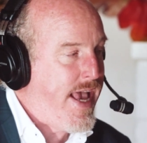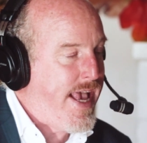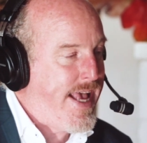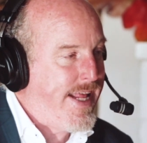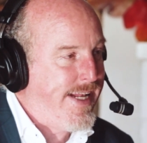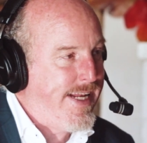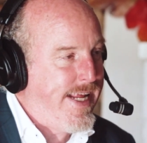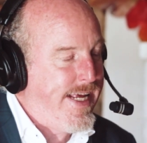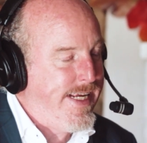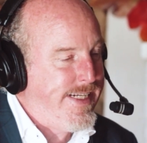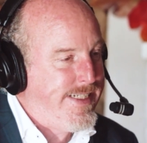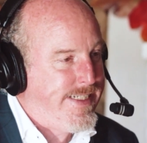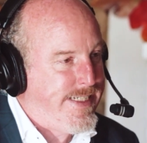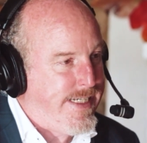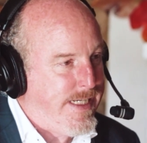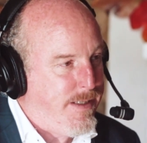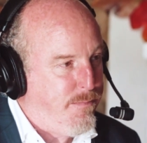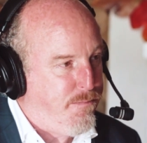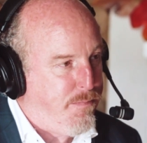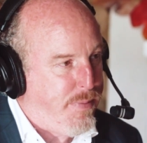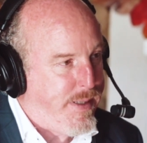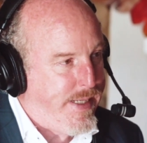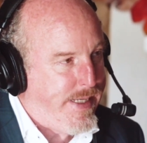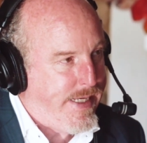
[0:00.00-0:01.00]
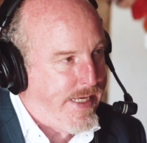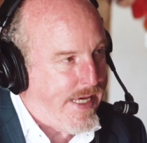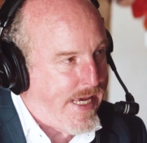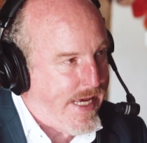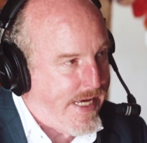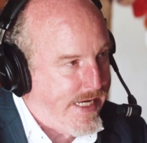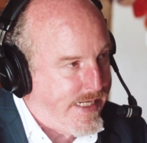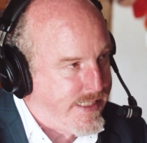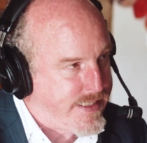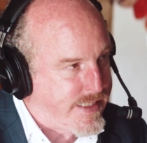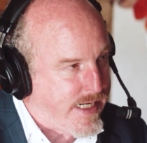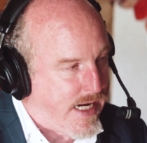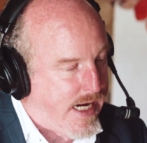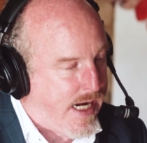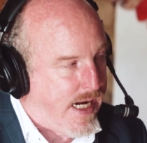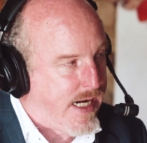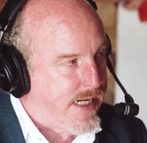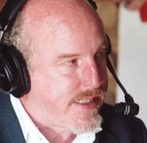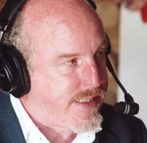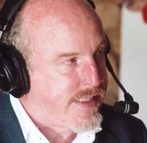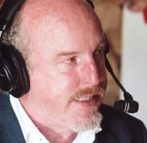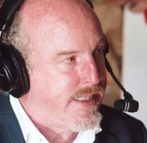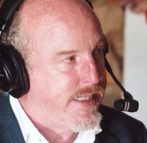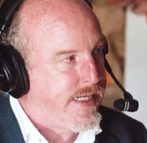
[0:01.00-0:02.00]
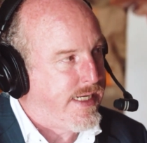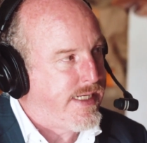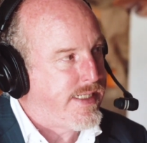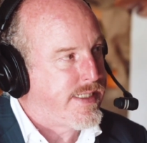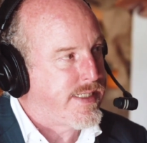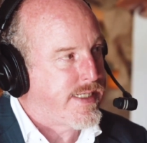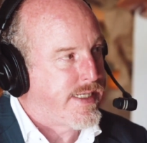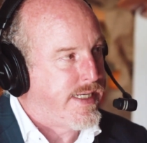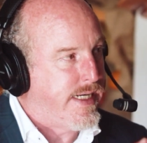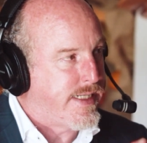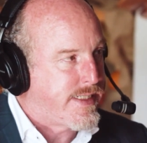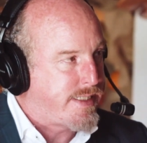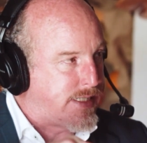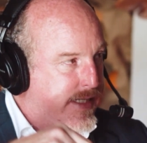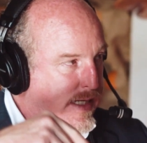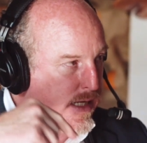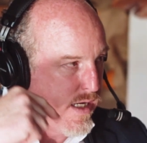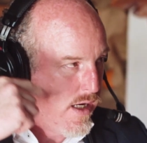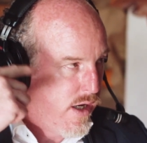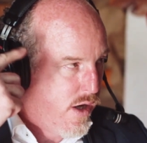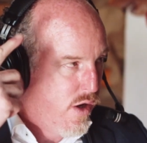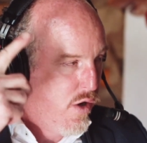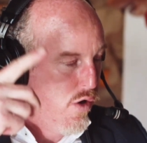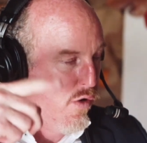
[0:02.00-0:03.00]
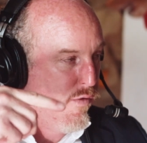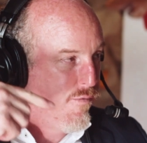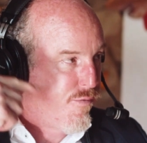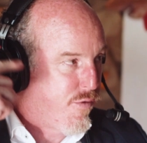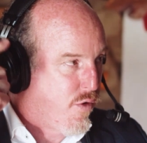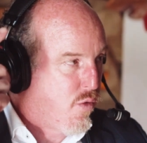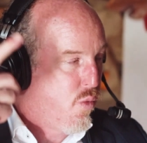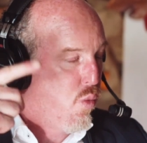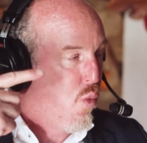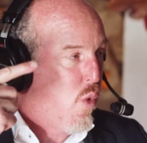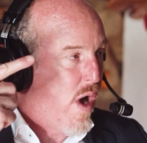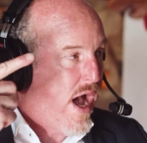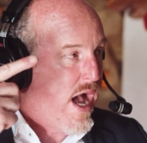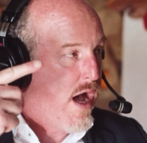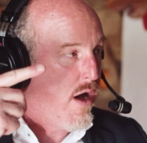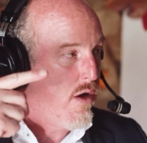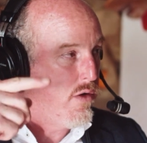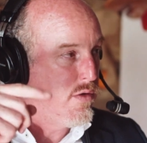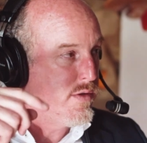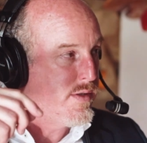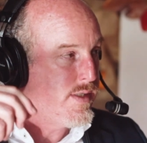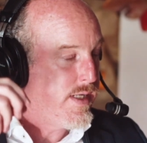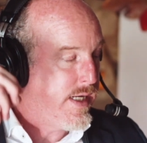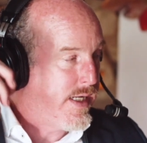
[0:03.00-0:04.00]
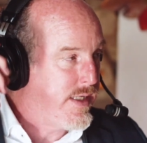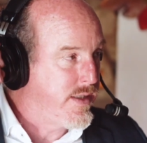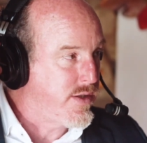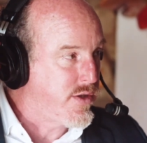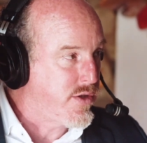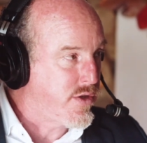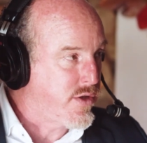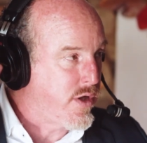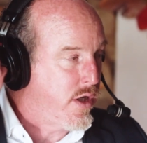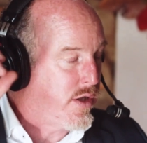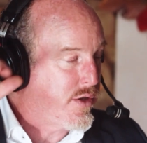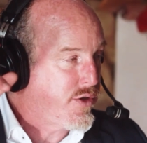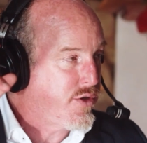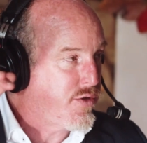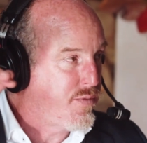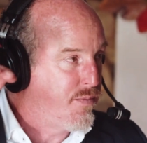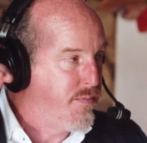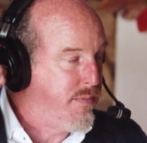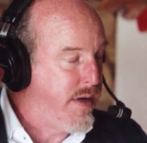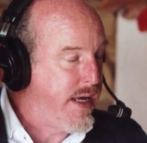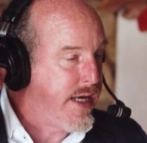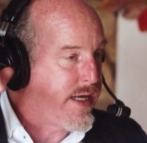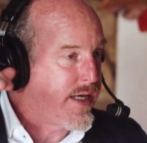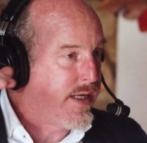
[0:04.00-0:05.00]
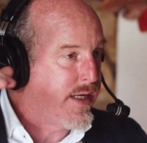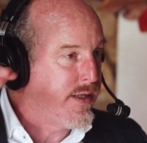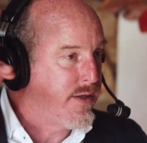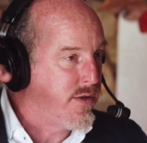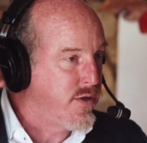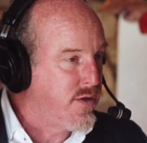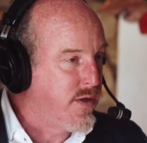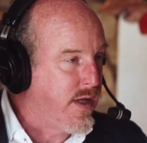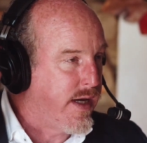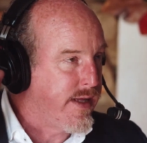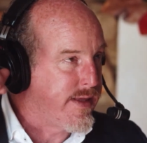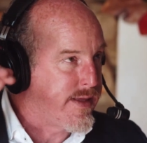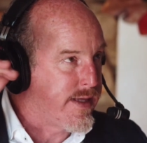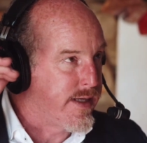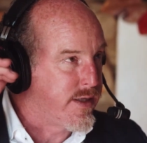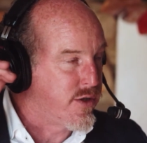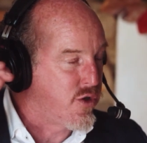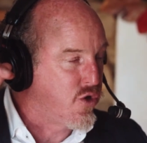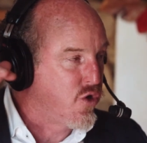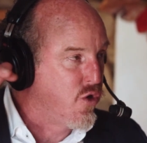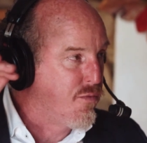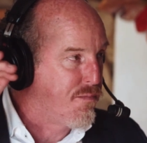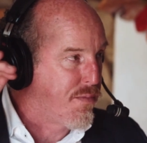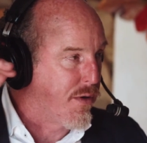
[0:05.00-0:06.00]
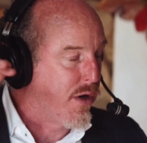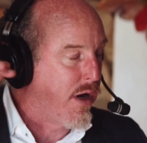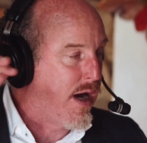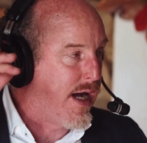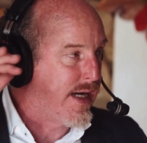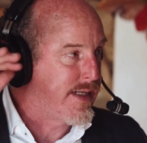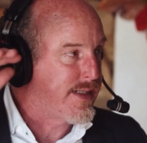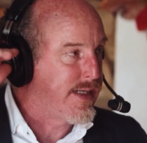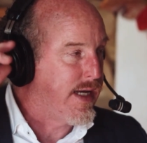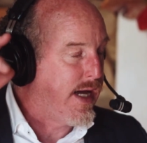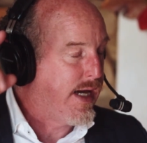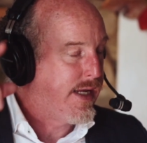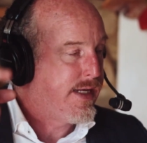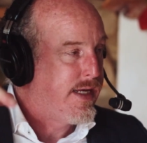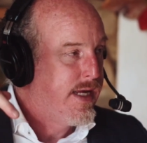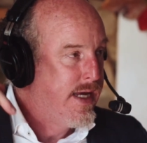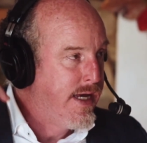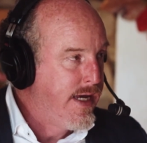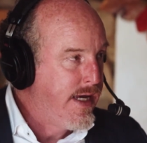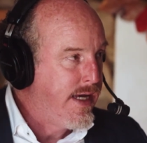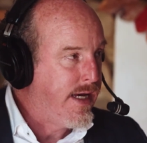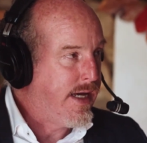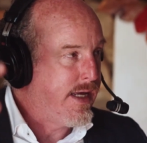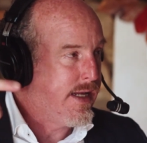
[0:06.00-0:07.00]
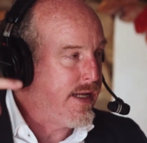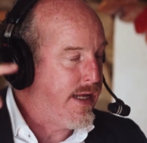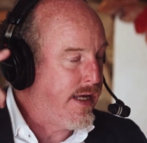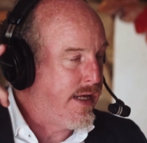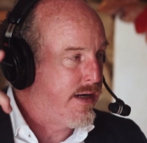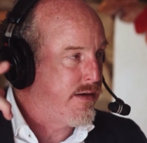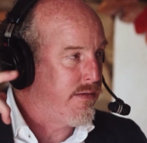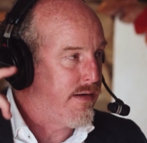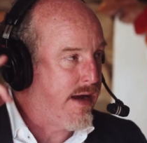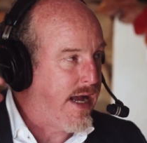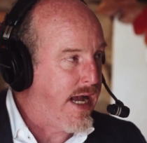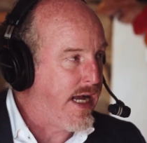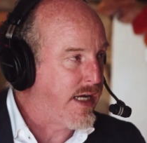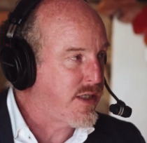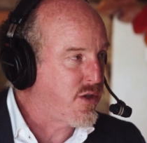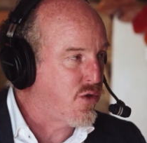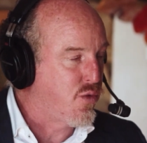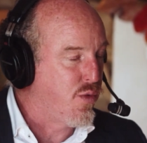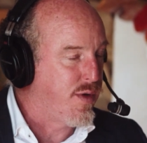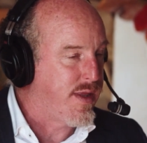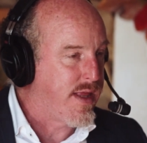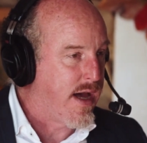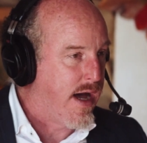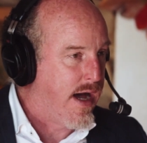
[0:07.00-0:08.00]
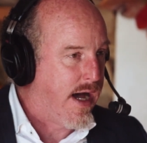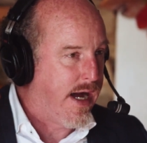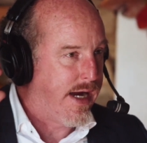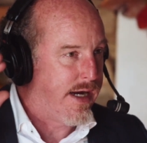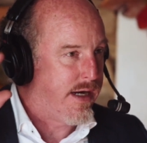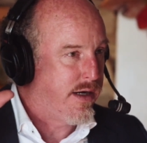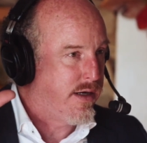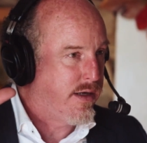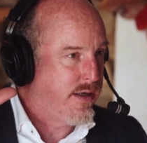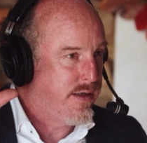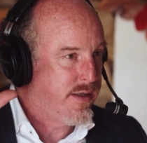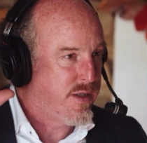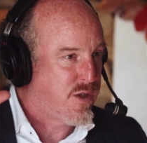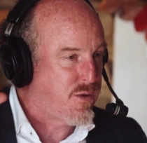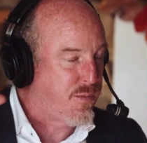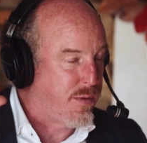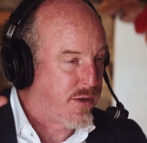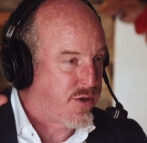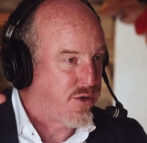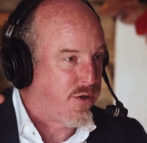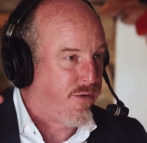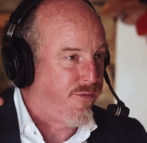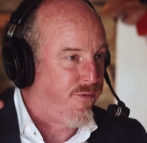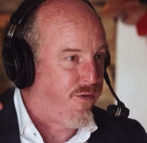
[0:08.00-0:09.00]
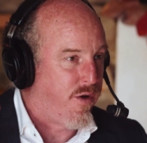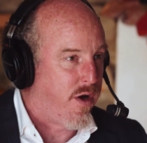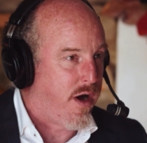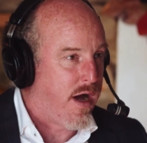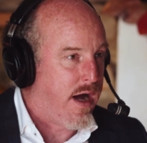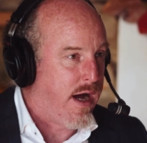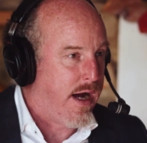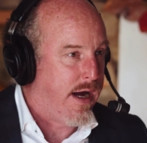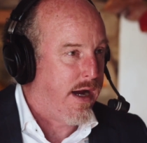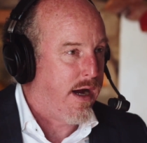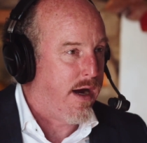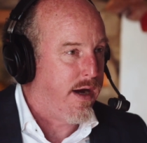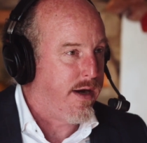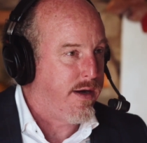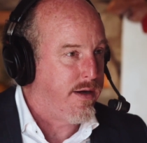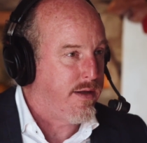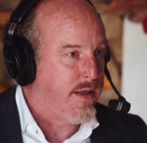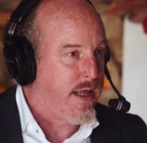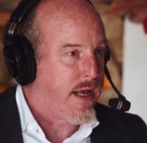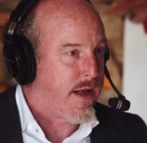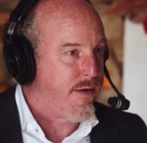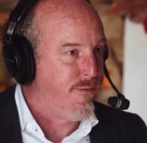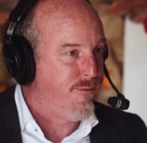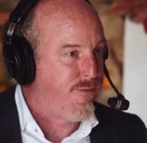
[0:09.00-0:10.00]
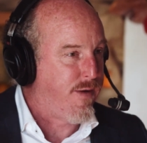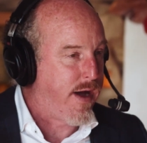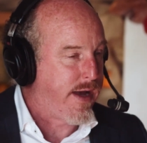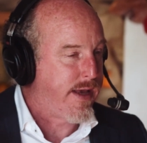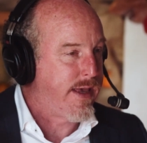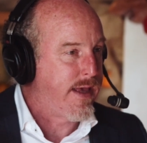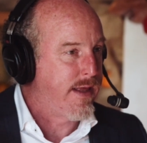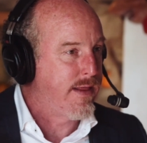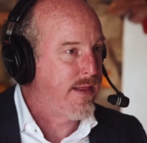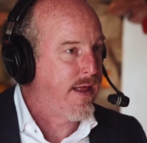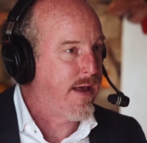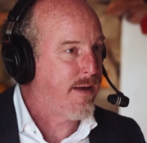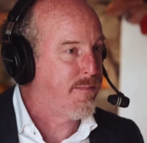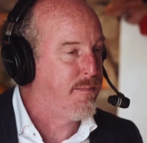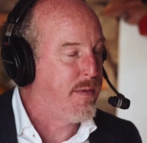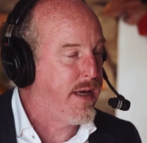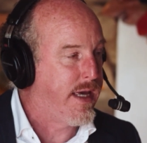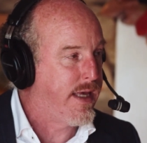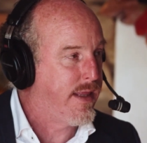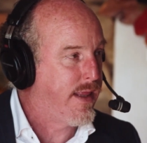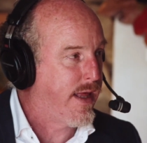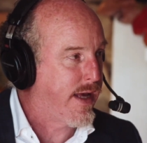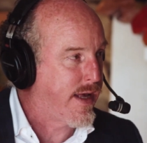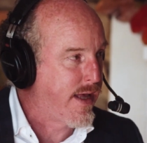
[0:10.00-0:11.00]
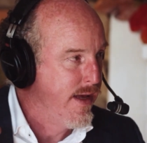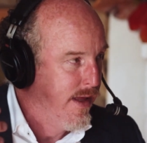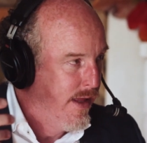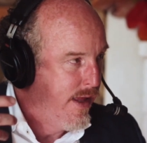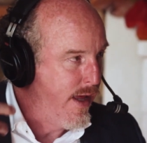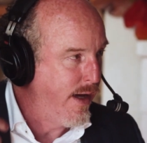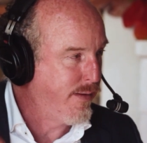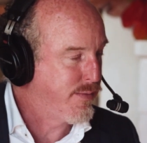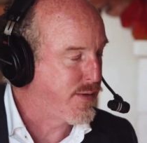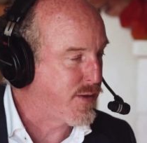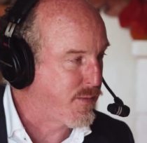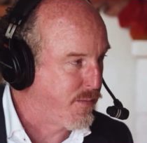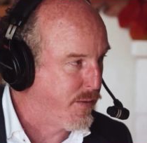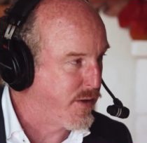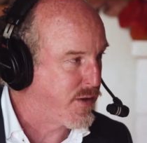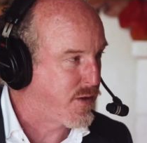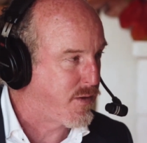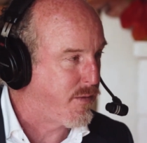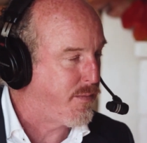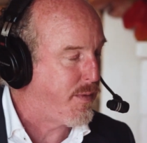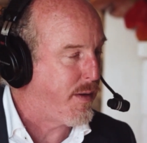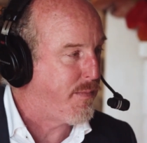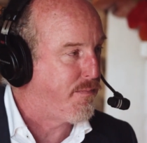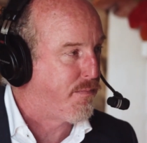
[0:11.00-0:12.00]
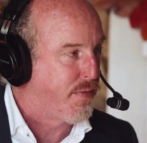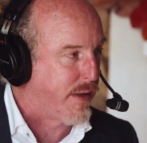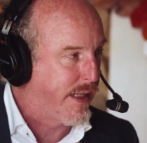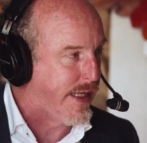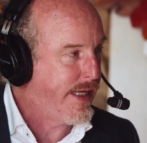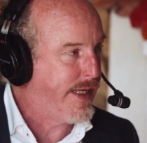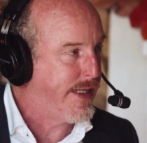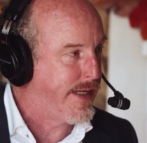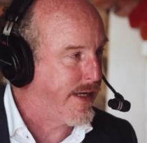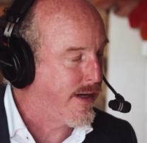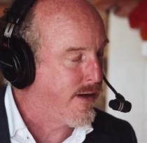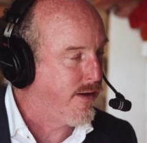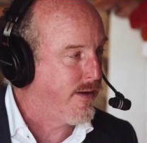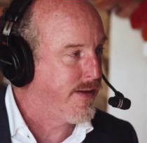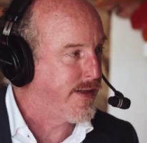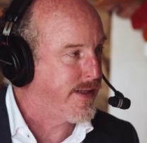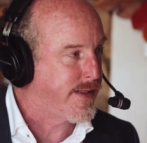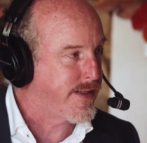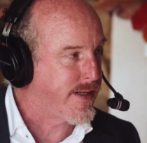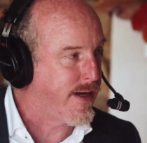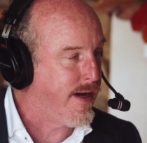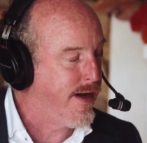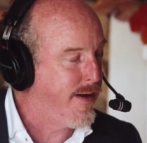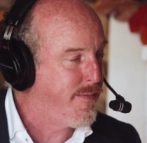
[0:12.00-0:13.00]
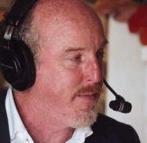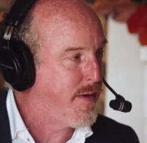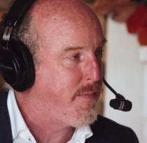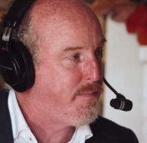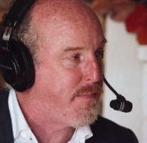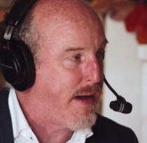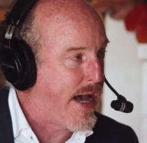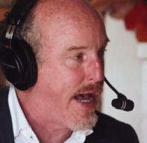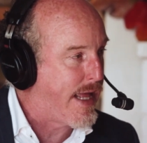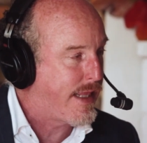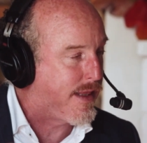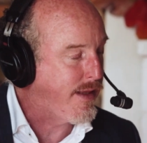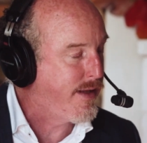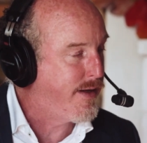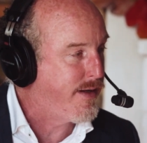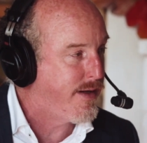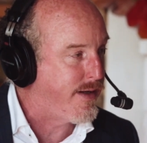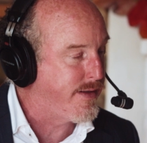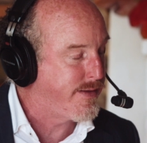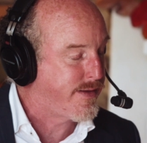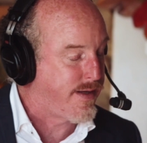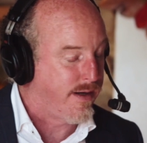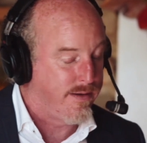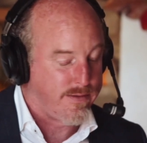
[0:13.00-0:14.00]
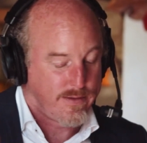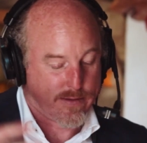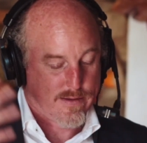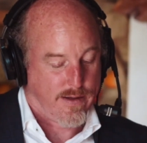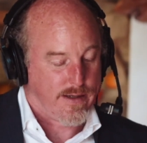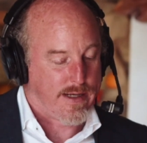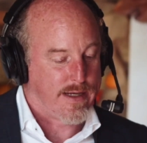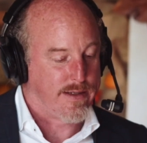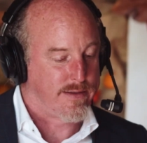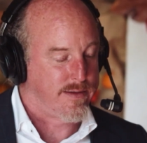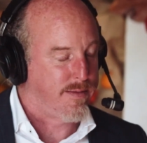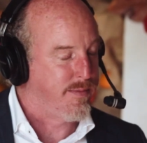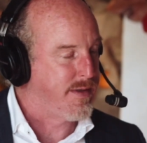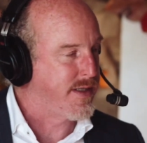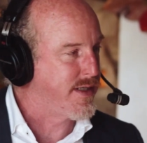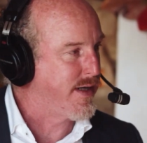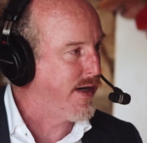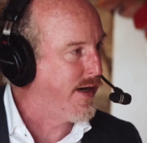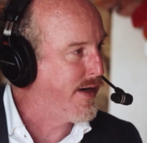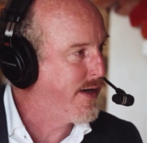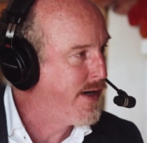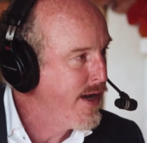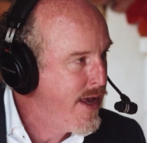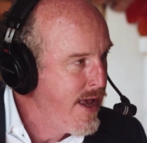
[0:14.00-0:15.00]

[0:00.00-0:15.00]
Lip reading: NADPH oxidase gets overwound and starts making, I think, superoxide. It interacts with iron, especially if you're high iron, like a Viking like me. Like, I'm supposed to be bleeding all the time in battle, and I don't, so I got too much iron.